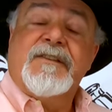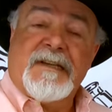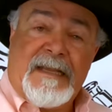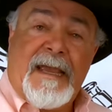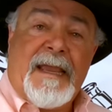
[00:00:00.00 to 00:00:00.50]

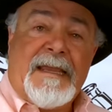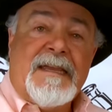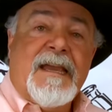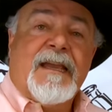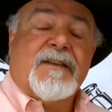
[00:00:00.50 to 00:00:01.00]

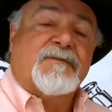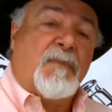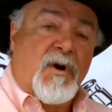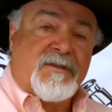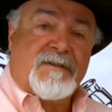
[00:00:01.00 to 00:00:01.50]
Today is
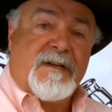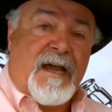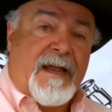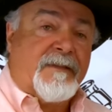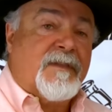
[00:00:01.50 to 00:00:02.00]
March the
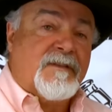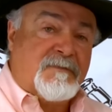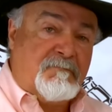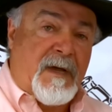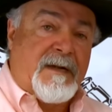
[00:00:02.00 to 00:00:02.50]
9th, it's
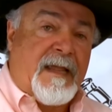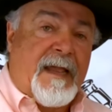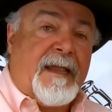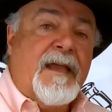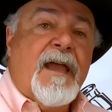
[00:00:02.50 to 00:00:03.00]

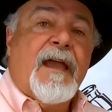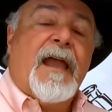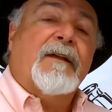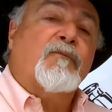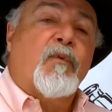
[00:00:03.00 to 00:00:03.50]
Monday,
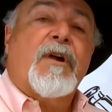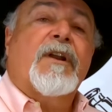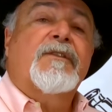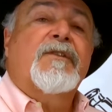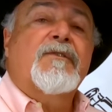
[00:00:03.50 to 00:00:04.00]
and we're going
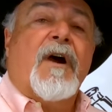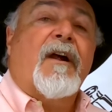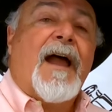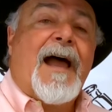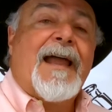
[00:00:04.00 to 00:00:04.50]
to do
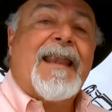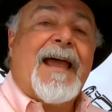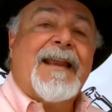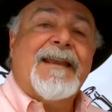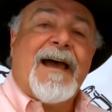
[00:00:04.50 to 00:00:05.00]
our
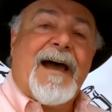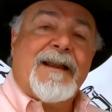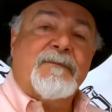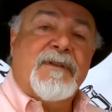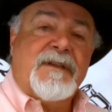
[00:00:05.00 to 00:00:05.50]
highlighted
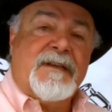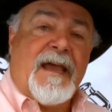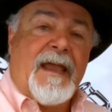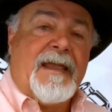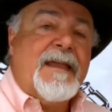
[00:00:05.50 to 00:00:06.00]
item of the
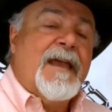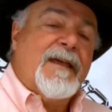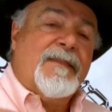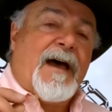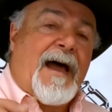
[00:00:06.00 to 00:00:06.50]
day.
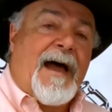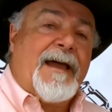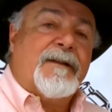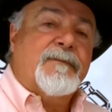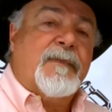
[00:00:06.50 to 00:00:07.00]
The
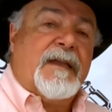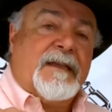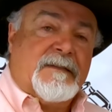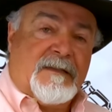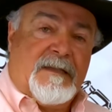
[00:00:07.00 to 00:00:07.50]
item
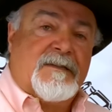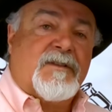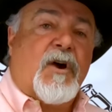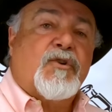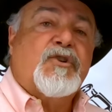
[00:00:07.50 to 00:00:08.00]
in this
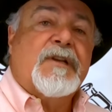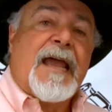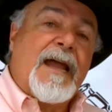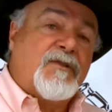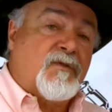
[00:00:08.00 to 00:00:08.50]
auction
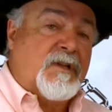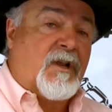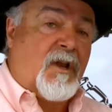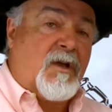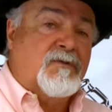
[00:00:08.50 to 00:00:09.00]
actually
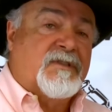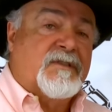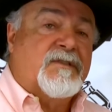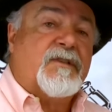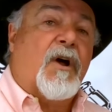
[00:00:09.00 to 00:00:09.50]

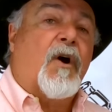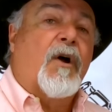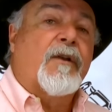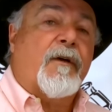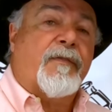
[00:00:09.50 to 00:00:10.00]
closes
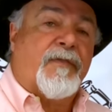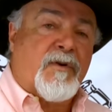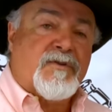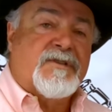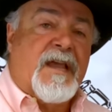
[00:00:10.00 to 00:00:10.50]
on
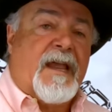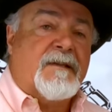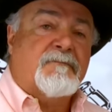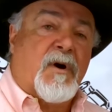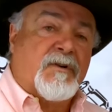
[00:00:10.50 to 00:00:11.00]

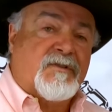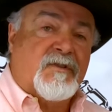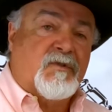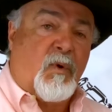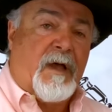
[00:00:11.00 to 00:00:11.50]
Thursday, March
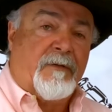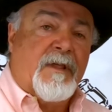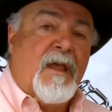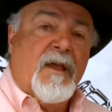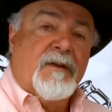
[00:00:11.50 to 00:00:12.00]
the 12th.
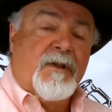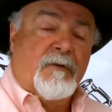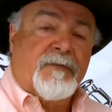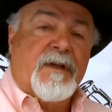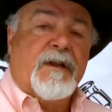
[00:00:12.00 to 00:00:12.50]

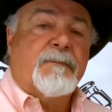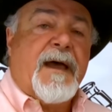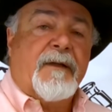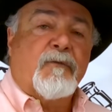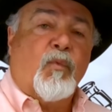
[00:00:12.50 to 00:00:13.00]
Don't forget
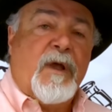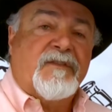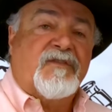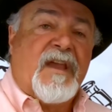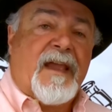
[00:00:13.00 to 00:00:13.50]
about
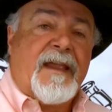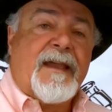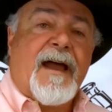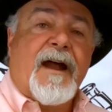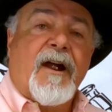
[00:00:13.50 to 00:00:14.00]
Wednesday,
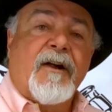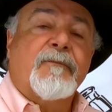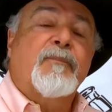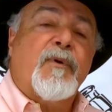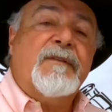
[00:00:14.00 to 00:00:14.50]
our
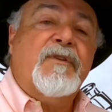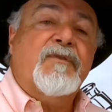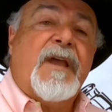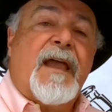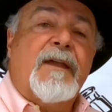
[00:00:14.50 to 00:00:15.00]
preview
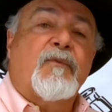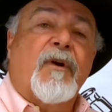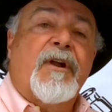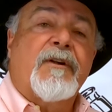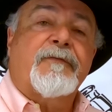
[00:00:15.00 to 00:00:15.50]
day.
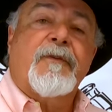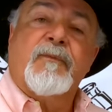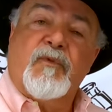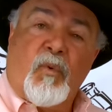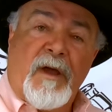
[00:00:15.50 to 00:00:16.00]
We're here from
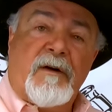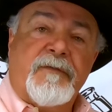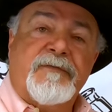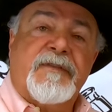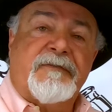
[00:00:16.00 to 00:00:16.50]

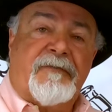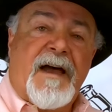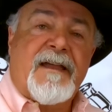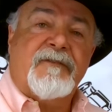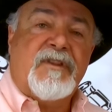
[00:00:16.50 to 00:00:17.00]
12 to
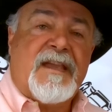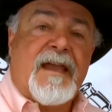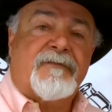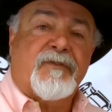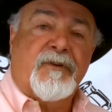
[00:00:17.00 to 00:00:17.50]
5 in the
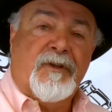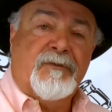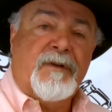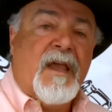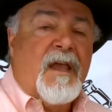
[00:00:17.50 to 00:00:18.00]

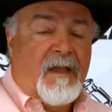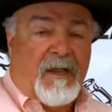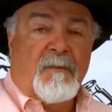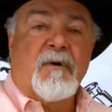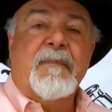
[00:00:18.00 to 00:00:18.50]
afternoon.
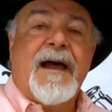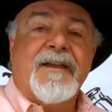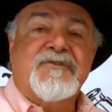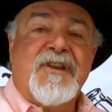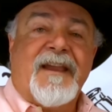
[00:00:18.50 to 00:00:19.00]
Come on by
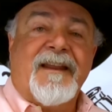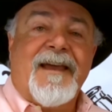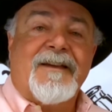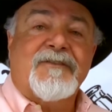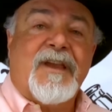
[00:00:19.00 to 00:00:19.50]
and check it
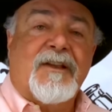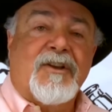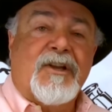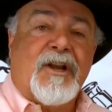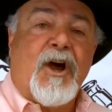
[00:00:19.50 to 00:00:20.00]
out and take a
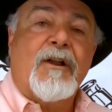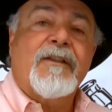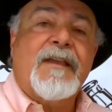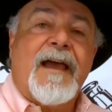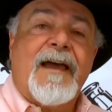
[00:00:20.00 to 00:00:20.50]
look at all of
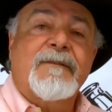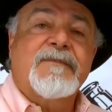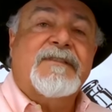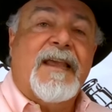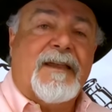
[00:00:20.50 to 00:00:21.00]
the
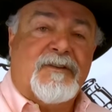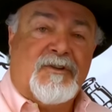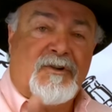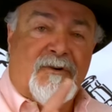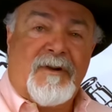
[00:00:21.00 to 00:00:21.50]
items that
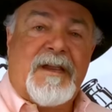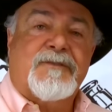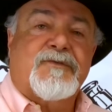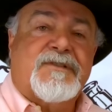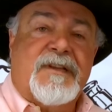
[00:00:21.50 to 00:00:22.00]
you're
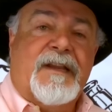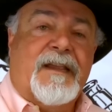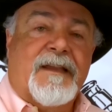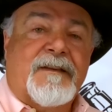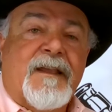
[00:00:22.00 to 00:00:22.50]
interested
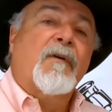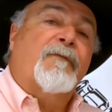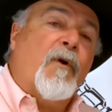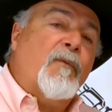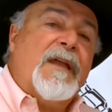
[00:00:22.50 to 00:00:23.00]
in.
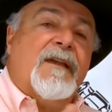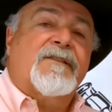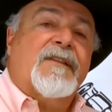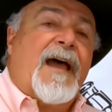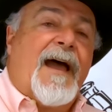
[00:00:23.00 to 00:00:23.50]
Before we get
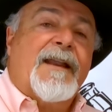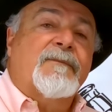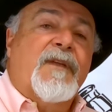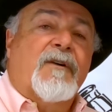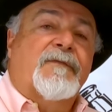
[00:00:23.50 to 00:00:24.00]
to the
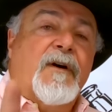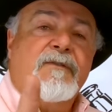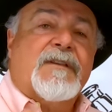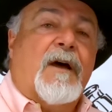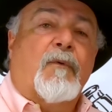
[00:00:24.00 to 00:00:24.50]
item, though,
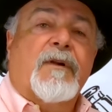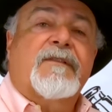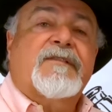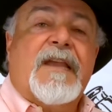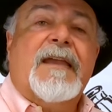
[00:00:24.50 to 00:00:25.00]
folks, I want to
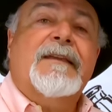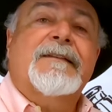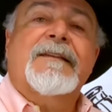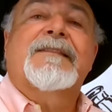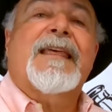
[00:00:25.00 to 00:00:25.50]

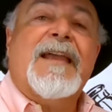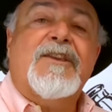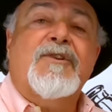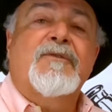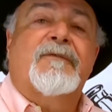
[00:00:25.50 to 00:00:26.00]
say
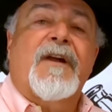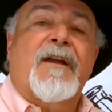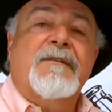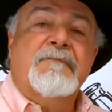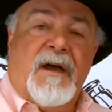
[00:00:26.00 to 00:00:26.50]
Thank you
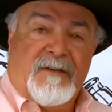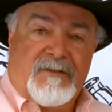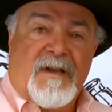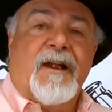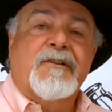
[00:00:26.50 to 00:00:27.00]
very much
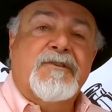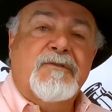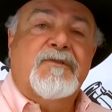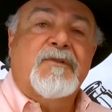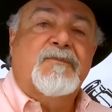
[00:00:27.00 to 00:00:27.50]
to our
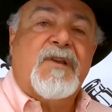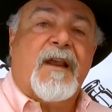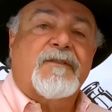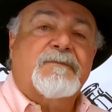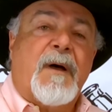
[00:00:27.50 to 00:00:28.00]
YouTube
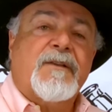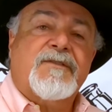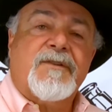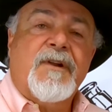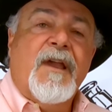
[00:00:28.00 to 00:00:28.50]
channel
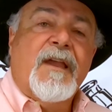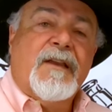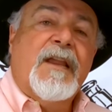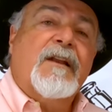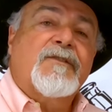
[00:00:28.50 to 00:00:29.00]
sponsor,
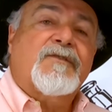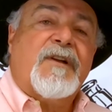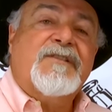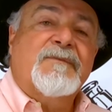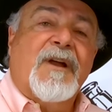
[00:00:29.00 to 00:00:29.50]
Neil and
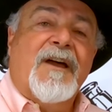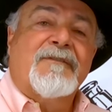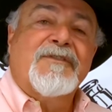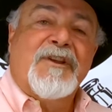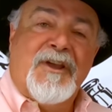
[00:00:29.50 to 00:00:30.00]
Tracy
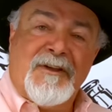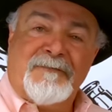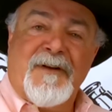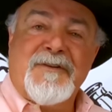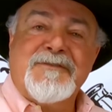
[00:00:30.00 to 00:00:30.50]
McGovern, the good
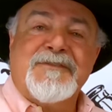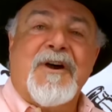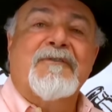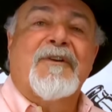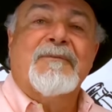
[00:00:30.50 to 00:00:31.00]
folks
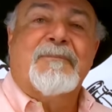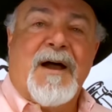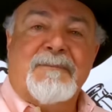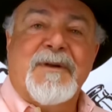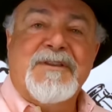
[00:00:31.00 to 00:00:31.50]
over at
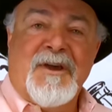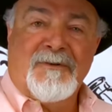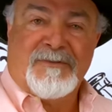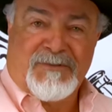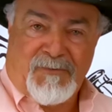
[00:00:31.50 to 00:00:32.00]
Papa
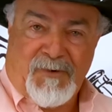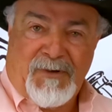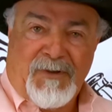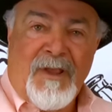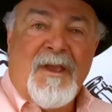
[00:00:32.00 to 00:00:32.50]
Yolk's Grill.